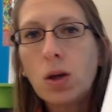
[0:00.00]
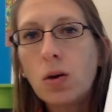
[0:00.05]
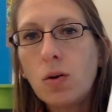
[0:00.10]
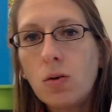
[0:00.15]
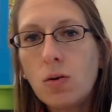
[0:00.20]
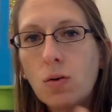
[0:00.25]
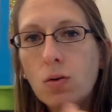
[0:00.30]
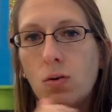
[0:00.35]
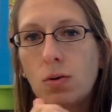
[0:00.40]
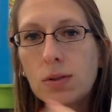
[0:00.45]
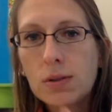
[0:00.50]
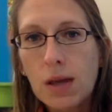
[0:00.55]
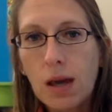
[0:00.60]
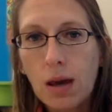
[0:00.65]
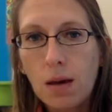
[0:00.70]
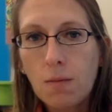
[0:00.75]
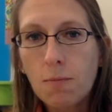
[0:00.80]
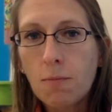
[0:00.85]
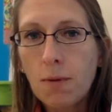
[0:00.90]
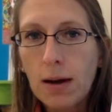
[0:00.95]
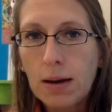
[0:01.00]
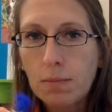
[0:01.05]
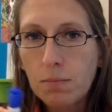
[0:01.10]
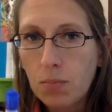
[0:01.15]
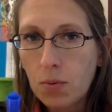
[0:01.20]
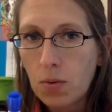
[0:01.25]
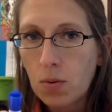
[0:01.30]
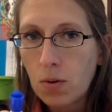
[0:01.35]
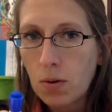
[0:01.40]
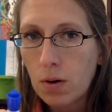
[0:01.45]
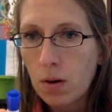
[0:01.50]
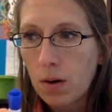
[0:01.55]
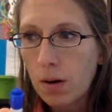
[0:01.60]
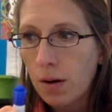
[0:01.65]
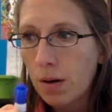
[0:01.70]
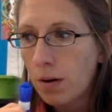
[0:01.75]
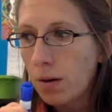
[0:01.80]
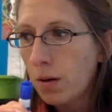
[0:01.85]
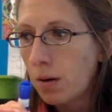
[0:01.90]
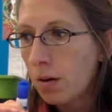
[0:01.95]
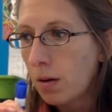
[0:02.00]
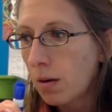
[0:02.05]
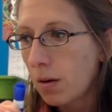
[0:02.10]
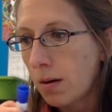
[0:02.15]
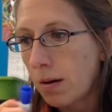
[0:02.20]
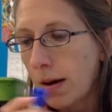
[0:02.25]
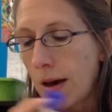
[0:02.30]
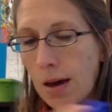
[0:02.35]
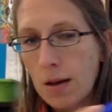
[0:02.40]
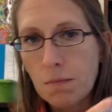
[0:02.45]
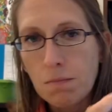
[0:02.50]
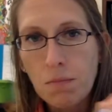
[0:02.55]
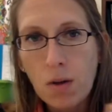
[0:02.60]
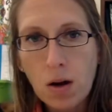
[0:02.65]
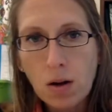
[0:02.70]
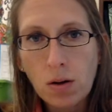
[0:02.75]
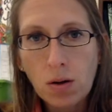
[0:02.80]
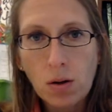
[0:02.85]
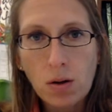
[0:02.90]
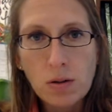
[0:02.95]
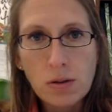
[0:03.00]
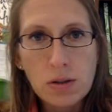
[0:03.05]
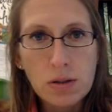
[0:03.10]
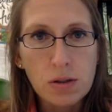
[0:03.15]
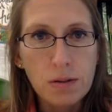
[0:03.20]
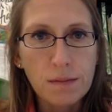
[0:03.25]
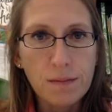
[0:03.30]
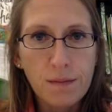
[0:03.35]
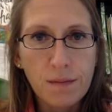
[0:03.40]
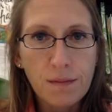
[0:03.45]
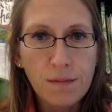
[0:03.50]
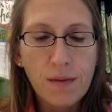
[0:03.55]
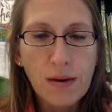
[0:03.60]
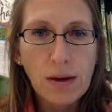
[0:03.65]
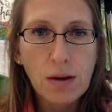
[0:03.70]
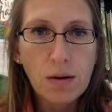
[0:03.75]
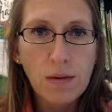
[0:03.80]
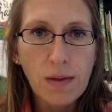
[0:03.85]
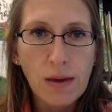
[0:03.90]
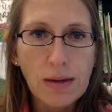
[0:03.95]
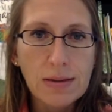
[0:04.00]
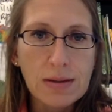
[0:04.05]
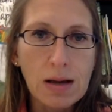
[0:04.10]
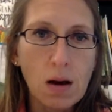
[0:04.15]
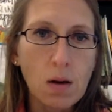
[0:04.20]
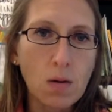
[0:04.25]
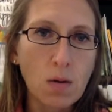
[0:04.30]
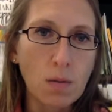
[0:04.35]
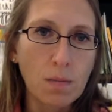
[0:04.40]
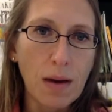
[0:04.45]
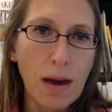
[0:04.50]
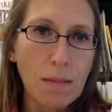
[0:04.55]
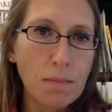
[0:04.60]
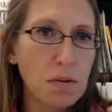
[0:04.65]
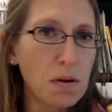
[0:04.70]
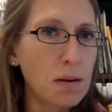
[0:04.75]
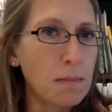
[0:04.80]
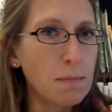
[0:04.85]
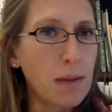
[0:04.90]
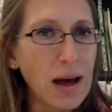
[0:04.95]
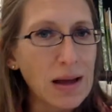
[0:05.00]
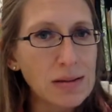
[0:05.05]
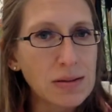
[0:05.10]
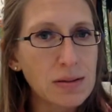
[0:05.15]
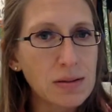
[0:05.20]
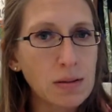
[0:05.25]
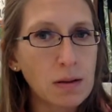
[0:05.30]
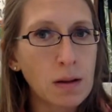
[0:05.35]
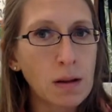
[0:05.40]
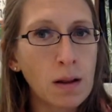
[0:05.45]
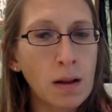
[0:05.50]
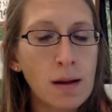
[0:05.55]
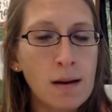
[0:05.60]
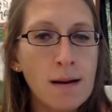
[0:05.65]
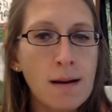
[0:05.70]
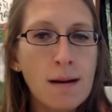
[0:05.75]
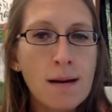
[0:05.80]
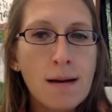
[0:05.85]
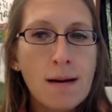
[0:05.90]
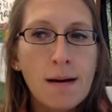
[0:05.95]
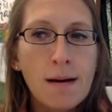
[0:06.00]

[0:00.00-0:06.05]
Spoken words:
use a whiteboard and a marker to figure things out, or paper and pencil.